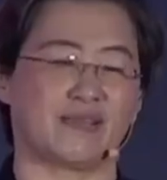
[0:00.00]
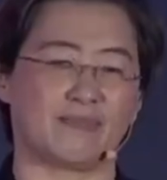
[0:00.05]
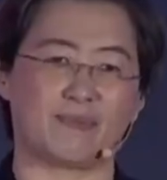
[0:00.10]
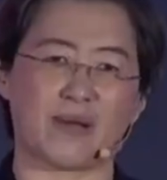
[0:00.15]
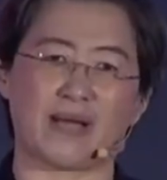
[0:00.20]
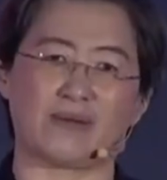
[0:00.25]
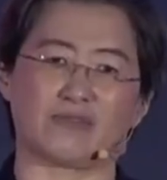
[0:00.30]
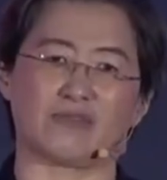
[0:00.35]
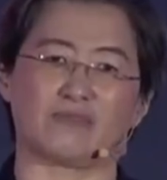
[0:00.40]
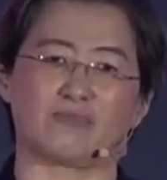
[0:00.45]
and the
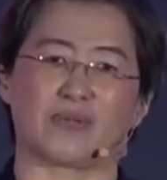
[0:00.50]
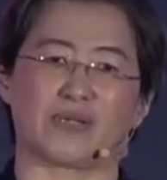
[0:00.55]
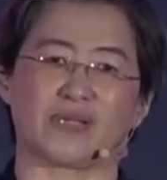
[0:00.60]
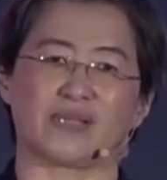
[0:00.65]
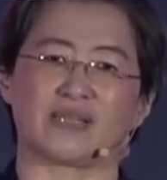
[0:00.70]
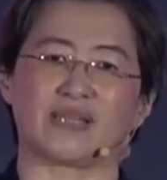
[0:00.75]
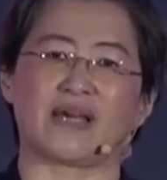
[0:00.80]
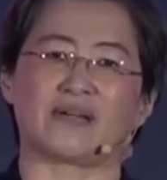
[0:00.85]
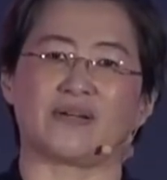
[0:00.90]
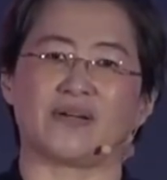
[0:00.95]
power of
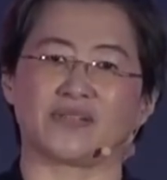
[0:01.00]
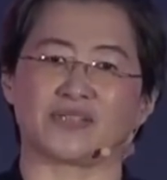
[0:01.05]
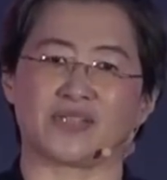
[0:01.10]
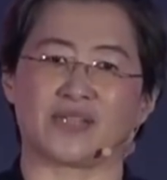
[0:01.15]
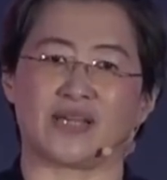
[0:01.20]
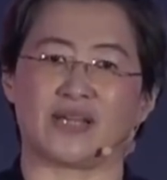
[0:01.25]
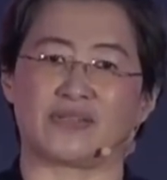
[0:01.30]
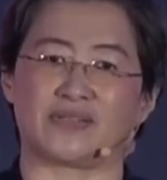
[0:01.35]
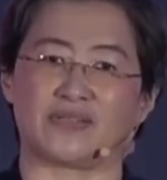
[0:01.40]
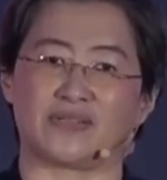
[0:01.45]
bringing that all
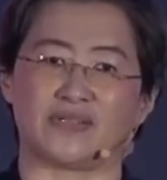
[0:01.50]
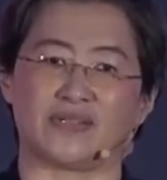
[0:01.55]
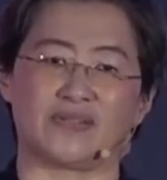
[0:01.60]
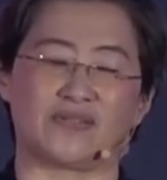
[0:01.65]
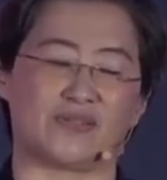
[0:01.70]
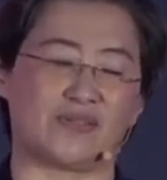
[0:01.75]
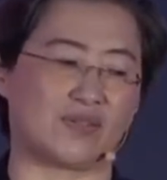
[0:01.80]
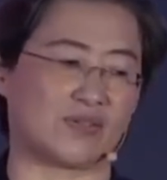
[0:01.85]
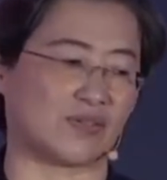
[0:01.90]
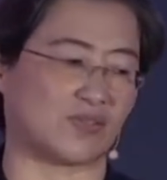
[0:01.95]
together
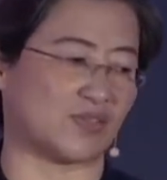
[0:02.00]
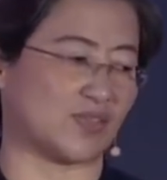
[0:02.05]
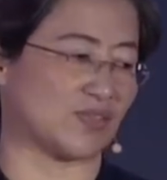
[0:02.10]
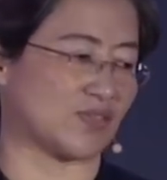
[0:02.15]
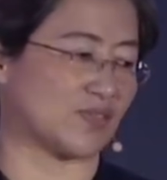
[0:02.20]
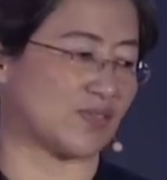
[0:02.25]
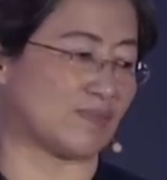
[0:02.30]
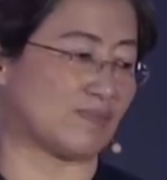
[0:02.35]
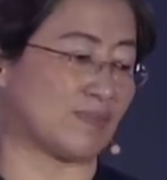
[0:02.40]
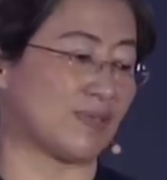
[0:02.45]
in the
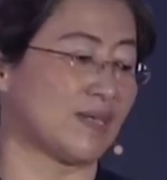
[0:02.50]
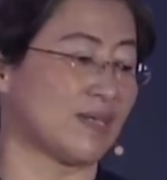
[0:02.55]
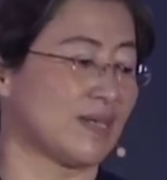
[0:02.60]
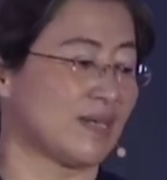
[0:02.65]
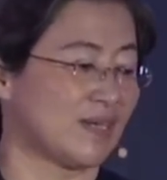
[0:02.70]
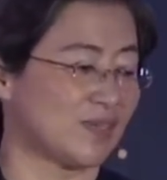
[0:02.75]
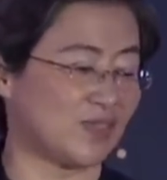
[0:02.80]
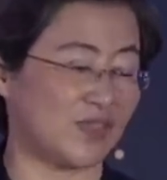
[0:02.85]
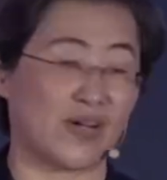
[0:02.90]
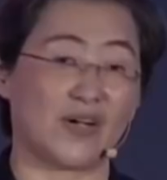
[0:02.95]
ecosystem.
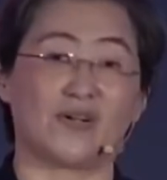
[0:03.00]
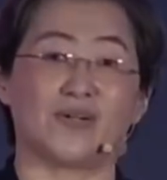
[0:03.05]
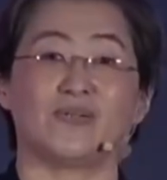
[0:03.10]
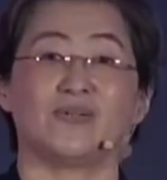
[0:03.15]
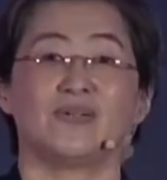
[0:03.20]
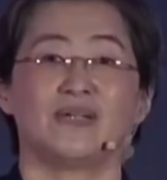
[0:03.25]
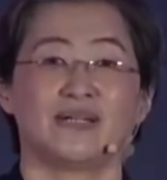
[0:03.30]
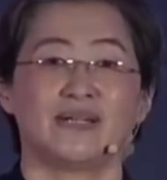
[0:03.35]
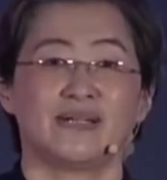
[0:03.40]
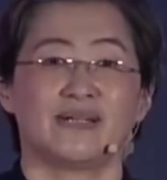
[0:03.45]

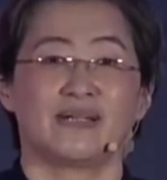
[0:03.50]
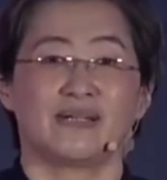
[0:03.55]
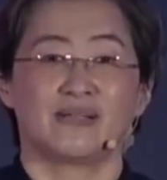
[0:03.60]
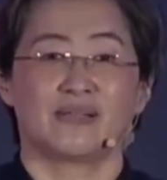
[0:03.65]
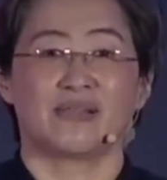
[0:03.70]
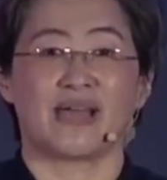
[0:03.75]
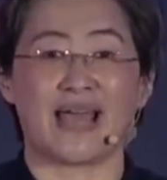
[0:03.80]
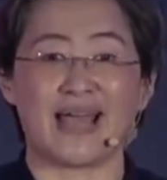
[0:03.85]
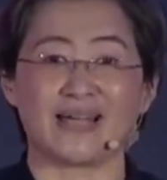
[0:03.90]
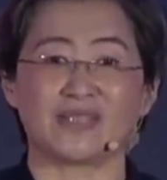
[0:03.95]
So
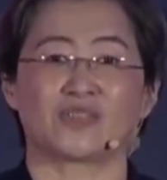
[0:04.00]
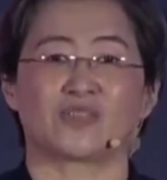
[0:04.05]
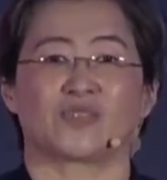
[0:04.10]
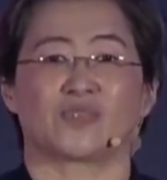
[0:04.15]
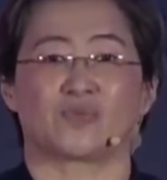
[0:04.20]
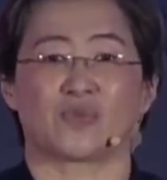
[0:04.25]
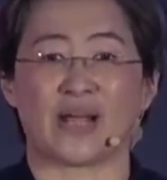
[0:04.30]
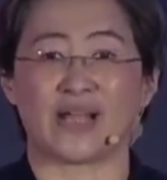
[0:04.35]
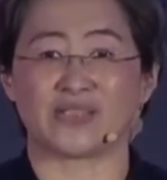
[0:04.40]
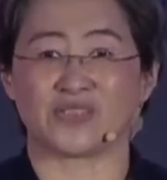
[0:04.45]

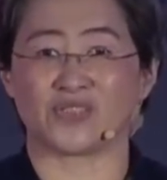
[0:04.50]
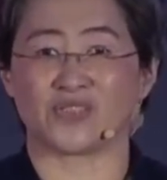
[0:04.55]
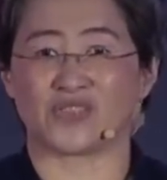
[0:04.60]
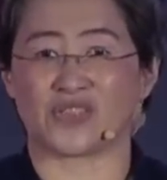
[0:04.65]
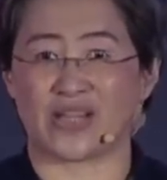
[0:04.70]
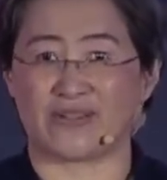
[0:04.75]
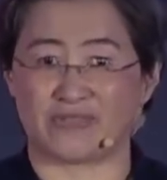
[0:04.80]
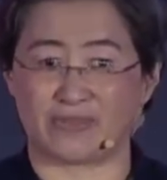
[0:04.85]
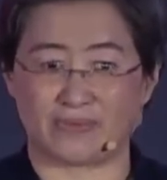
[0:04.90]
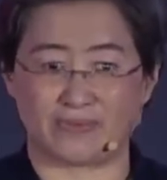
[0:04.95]
that's Ryzen
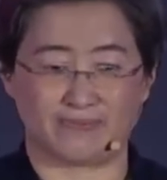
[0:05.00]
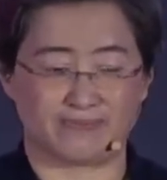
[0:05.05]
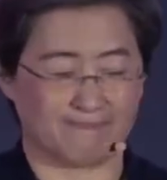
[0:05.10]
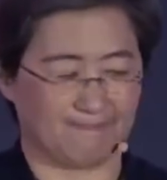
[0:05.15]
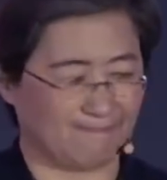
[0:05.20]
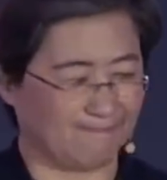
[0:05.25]
7.